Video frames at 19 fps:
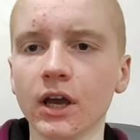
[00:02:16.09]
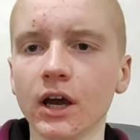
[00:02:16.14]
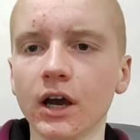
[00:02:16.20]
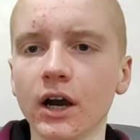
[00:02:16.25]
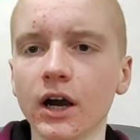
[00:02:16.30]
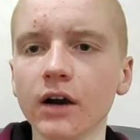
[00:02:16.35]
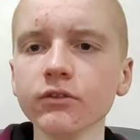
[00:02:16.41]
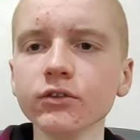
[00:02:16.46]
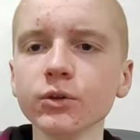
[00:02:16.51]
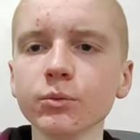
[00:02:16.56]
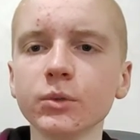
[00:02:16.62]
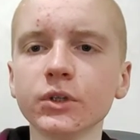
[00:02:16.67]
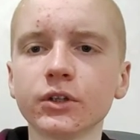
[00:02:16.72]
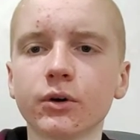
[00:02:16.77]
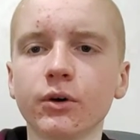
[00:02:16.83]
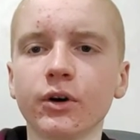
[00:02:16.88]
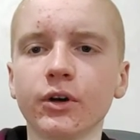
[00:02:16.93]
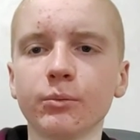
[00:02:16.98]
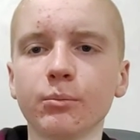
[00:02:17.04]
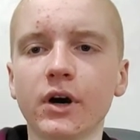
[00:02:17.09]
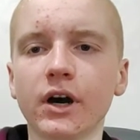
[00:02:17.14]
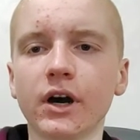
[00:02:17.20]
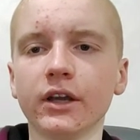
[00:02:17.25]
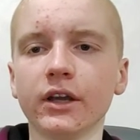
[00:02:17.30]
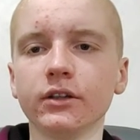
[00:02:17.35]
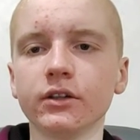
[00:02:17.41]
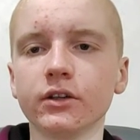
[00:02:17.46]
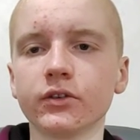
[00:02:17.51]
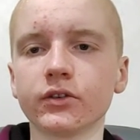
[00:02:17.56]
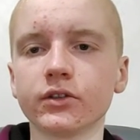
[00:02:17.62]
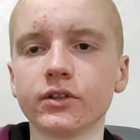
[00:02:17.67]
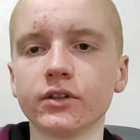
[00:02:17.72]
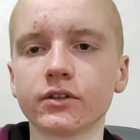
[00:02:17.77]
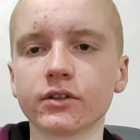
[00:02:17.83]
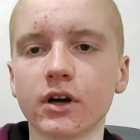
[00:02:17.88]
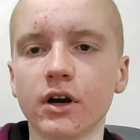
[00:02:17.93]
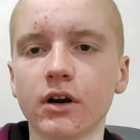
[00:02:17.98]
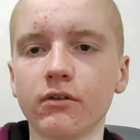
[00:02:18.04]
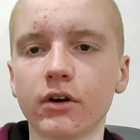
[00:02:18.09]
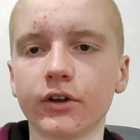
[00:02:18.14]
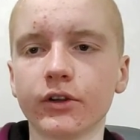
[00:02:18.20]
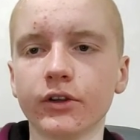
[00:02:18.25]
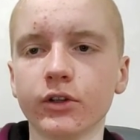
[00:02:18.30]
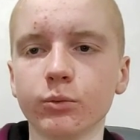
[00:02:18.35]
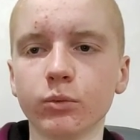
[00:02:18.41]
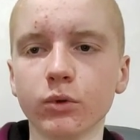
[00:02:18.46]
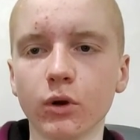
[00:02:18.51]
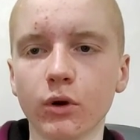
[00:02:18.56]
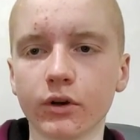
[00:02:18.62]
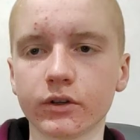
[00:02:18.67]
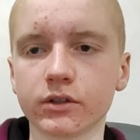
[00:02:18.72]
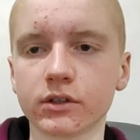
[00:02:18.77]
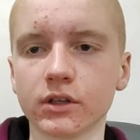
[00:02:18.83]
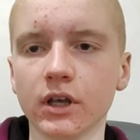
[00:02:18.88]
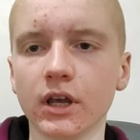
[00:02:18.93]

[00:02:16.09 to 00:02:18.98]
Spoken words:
How do Bitcoin miners discover new blocks?